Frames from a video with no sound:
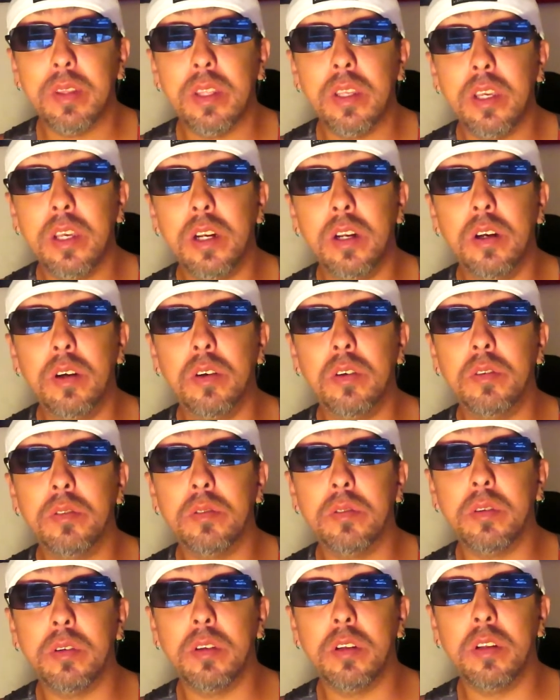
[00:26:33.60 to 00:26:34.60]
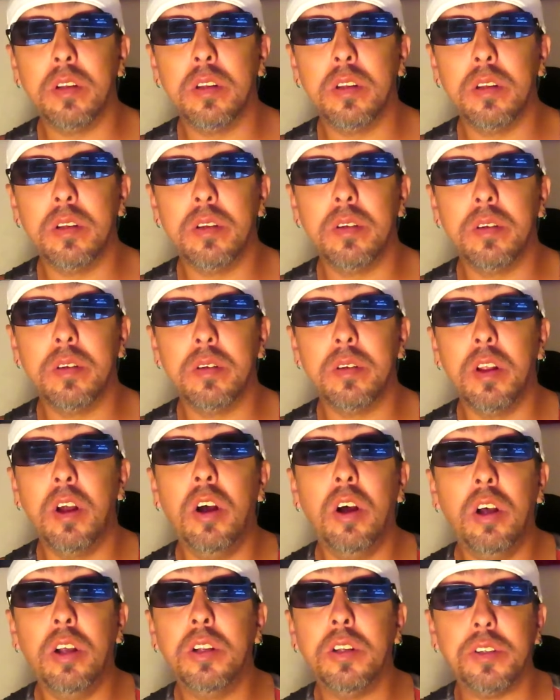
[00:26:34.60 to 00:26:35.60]
you know,
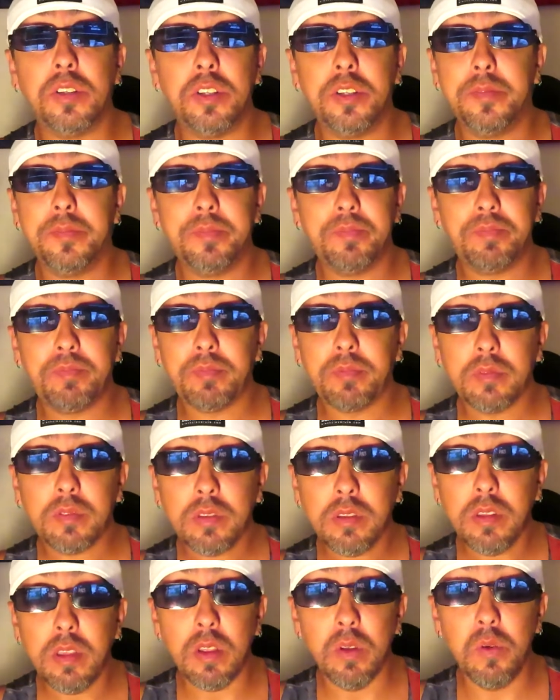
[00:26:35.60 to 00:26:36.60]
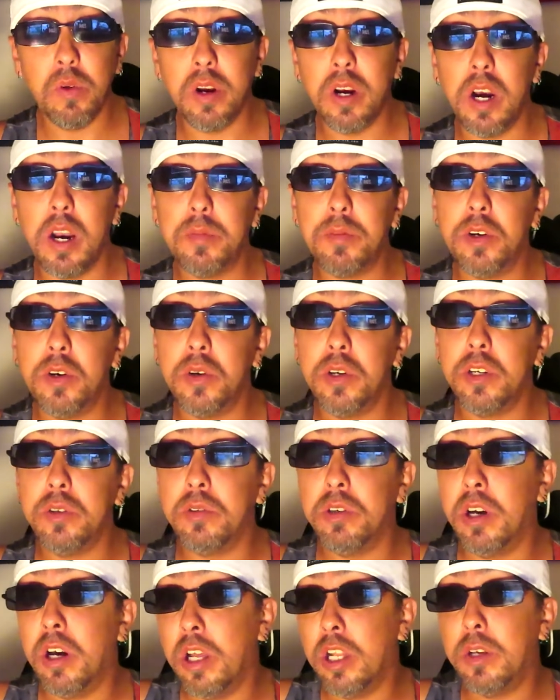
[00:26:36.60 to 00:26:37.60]
hauls where I'm going to
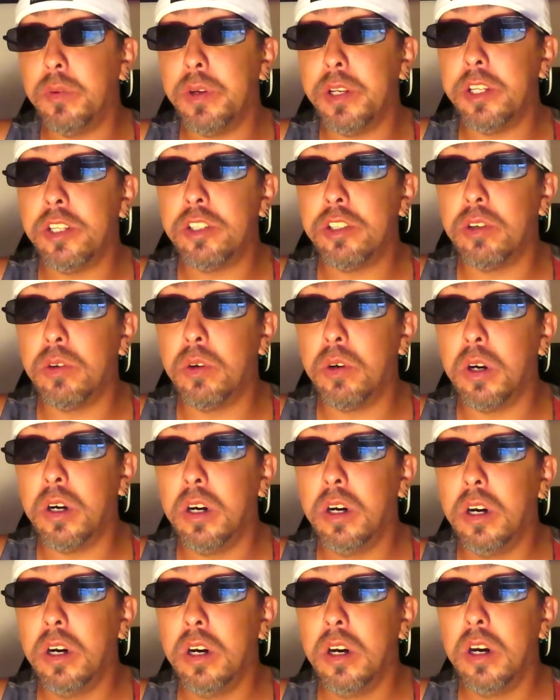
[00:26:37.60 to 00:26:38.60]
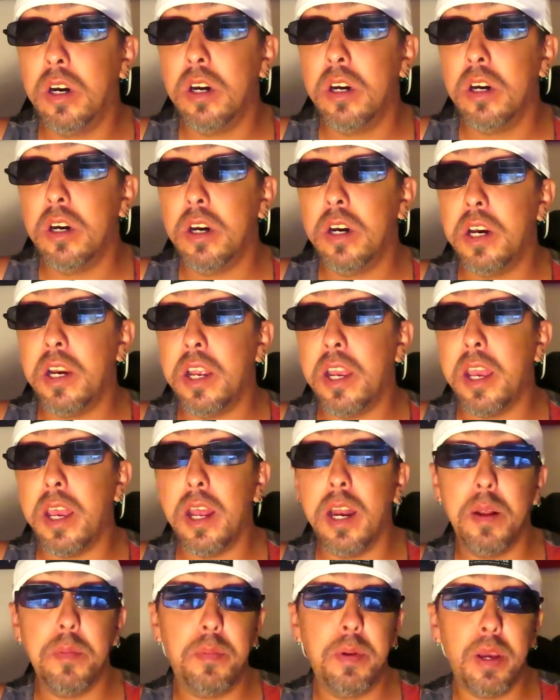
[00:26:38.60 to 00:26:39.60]
a Halloween store
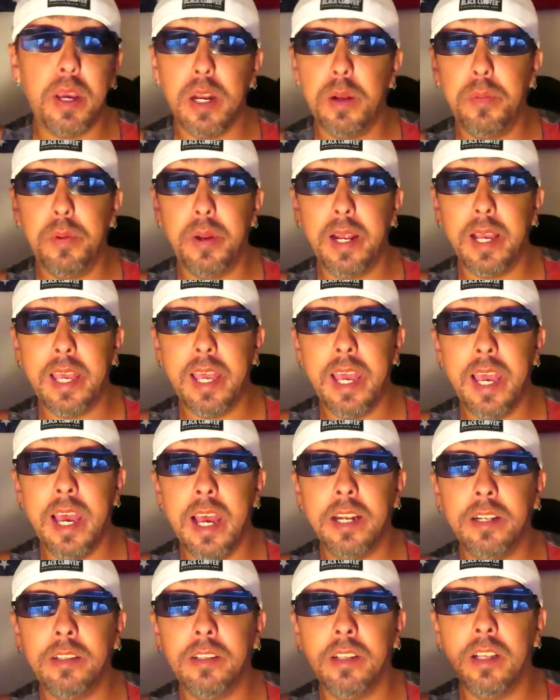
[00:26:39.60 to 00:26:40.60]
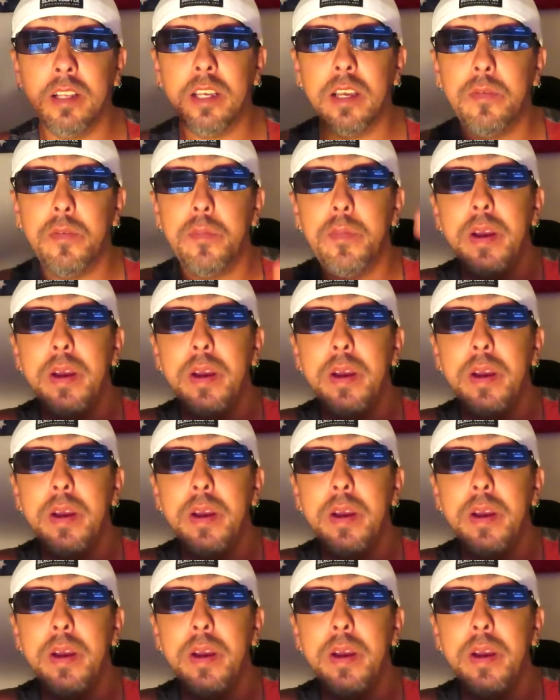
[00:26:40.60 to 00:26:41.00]
and I'm picking up what I can, coming